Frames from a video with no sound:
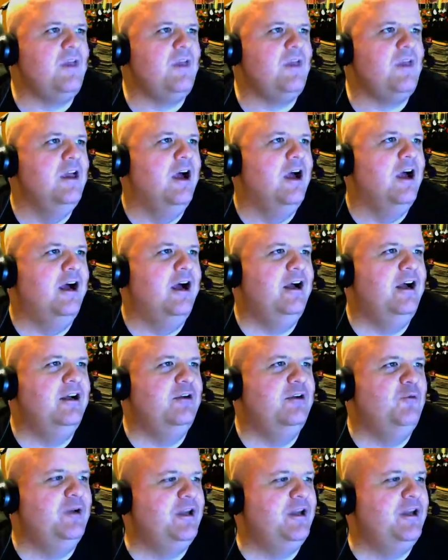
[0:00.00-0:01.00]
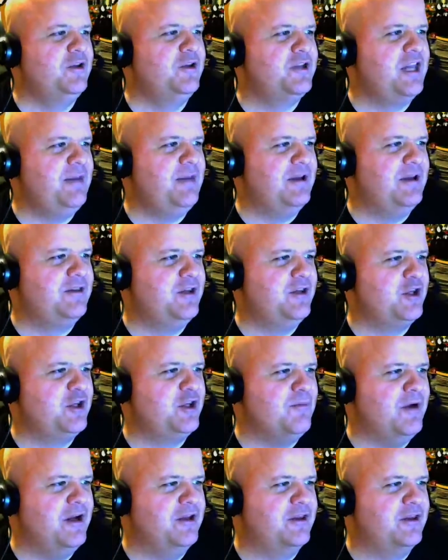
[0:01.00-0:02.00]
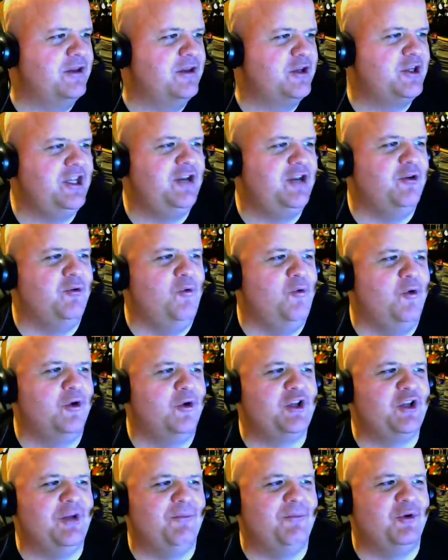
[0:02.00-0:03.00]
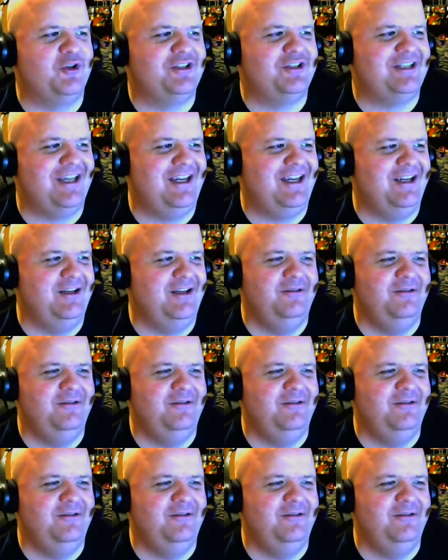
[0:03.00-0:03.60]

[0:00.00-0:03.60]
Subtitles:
What else came out this month? Secret Wars #10.